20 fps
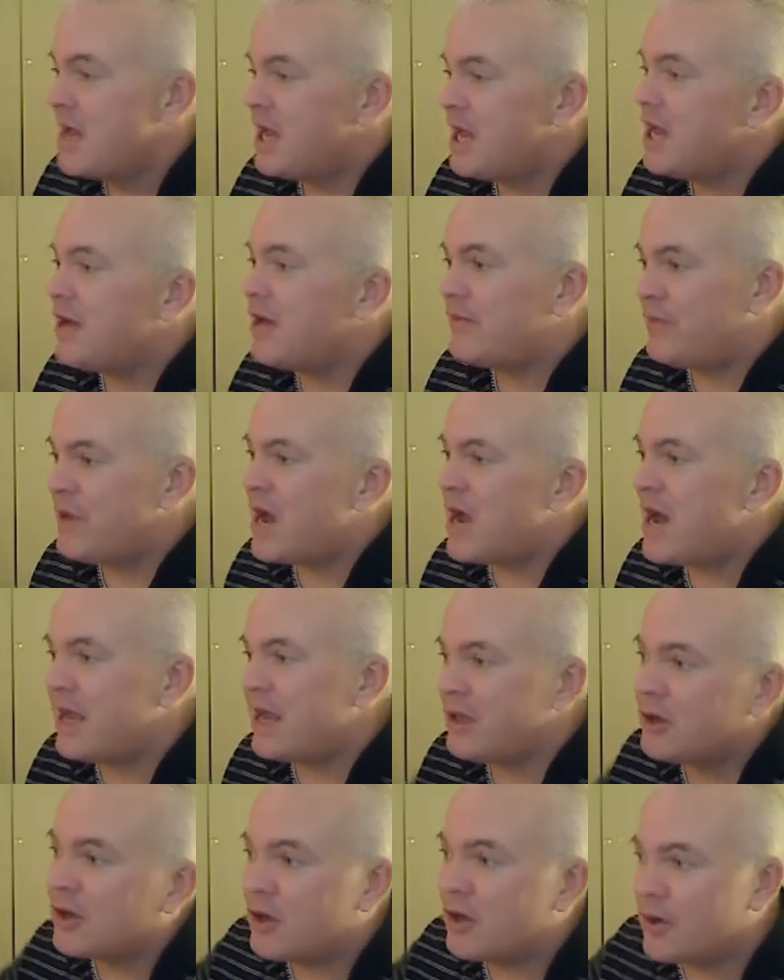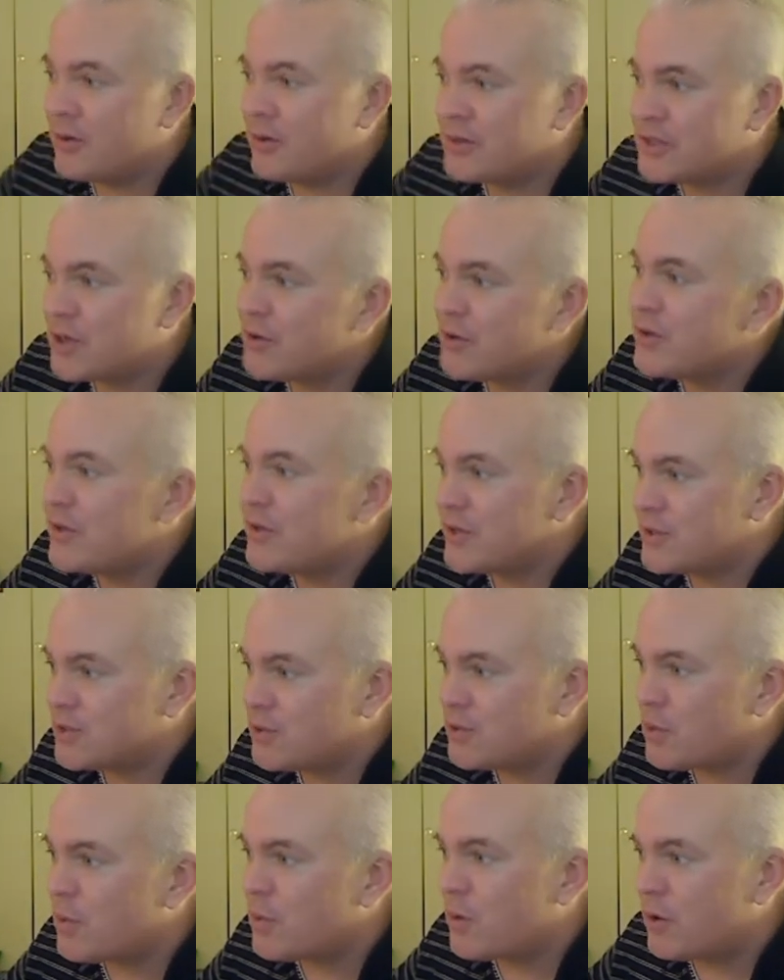If not, you can always go to the
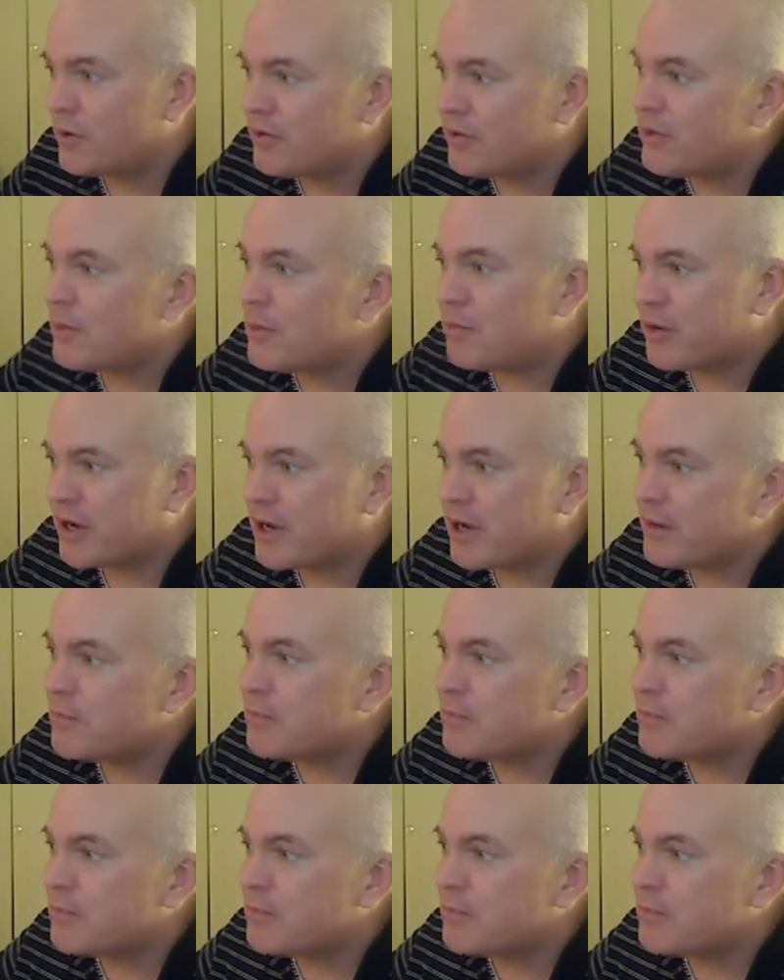store, to the brick and